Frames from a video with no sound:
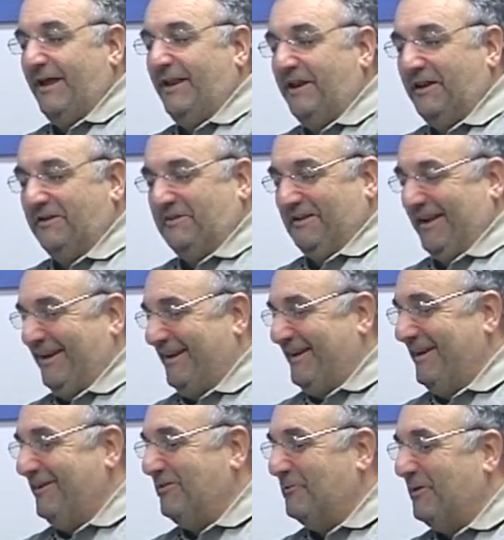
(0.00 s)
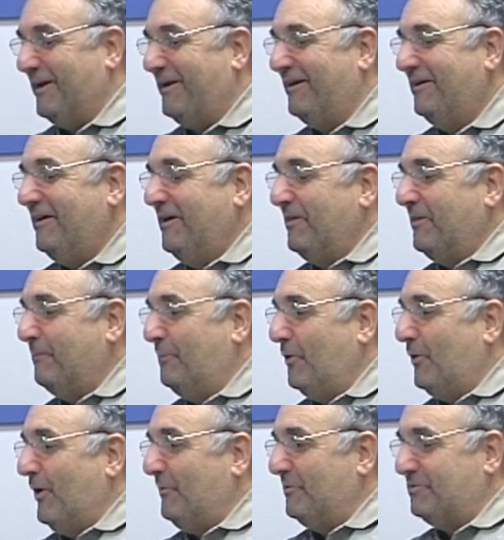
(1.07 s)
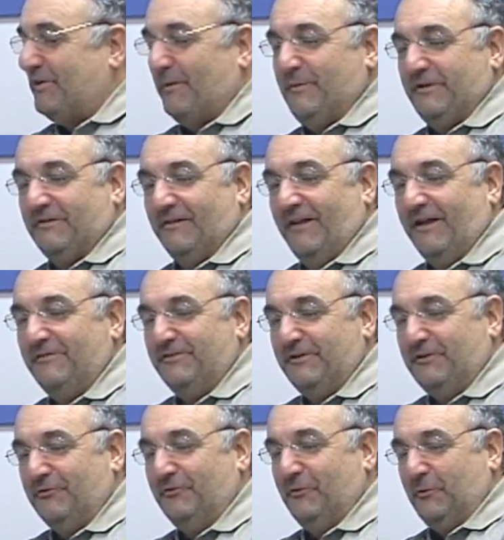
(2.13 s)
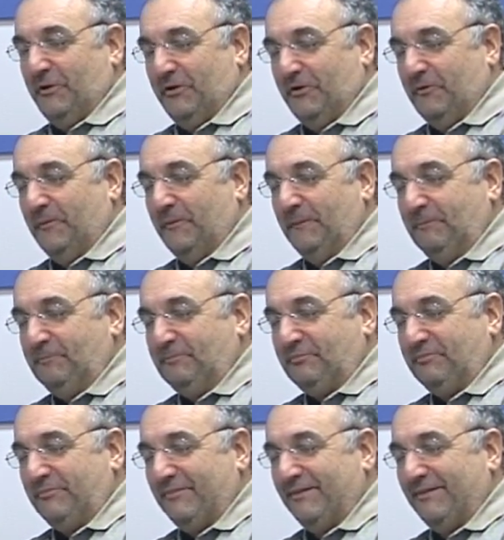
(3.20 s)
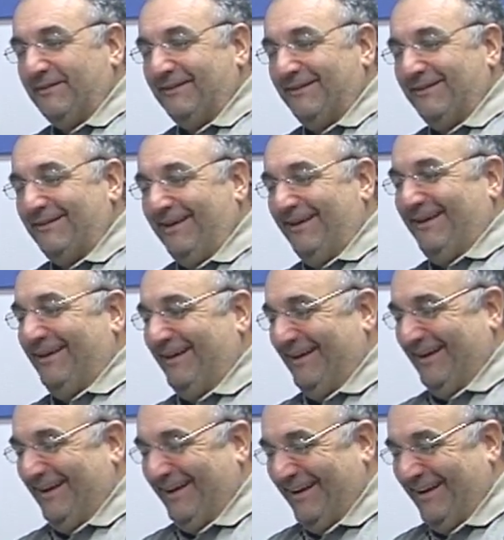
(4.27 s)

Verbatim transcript: and it's like, and here you are, the book almost coming to life interviewing you. Yes.